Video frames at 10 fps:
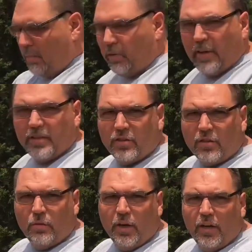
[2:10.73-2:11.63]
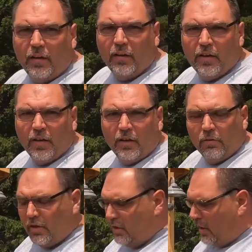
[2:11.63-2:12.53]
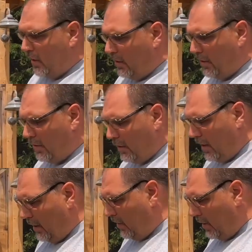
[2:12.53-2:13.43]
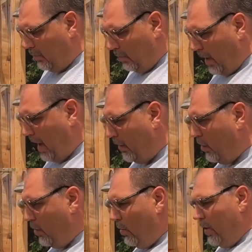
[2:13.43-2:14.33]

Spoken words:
to place your queen when you get her, or anything brand new.